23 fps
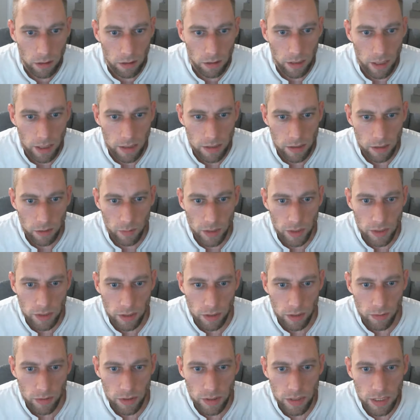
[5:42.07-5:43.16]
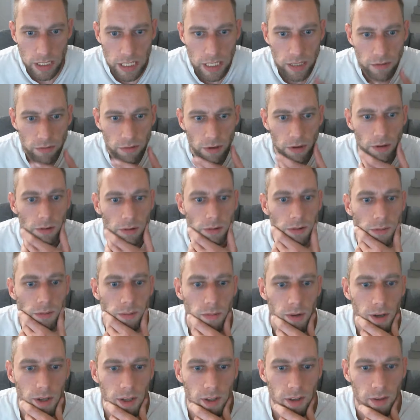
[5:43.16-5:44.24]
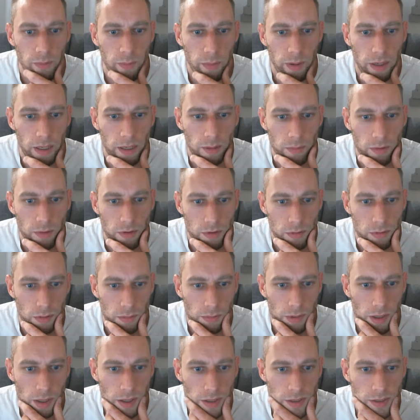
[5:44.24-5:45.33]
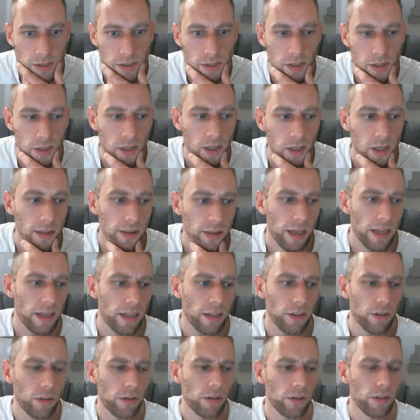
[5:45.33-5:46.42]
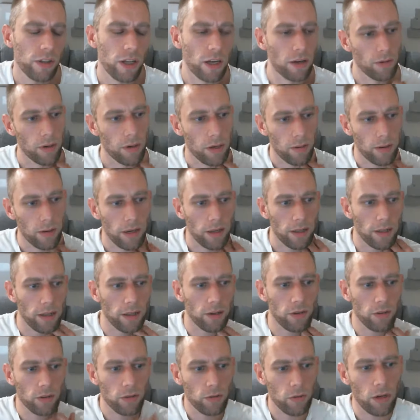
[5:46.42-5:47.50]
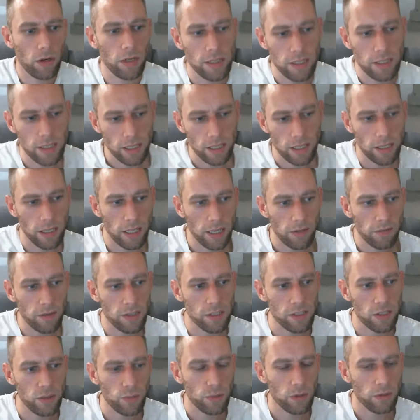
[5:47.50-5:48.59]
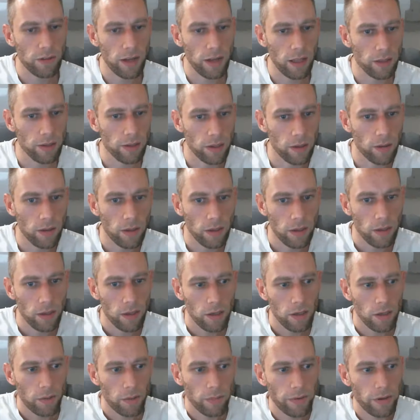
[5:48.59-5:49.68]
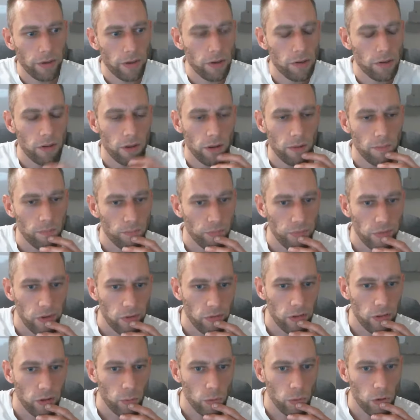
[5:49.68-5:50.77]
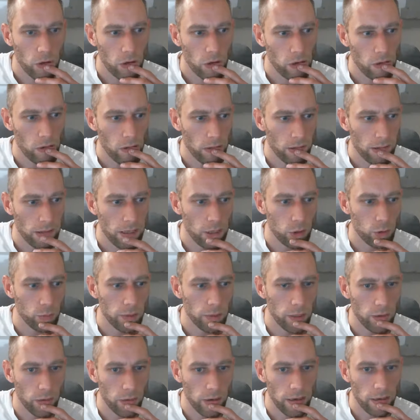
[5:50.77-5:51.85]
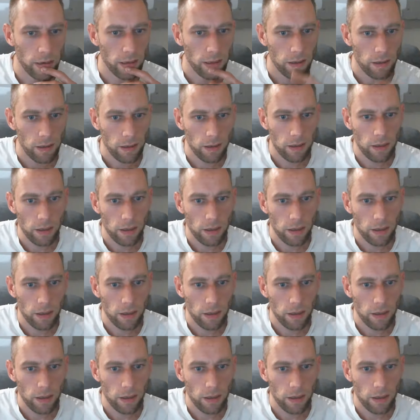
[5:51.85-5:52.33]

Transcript: Laser emitter and receiver, breaker beam, and so on past. Are they any good though? I mean, are they good quality and are they reasonable value? Because if they were, that would be great.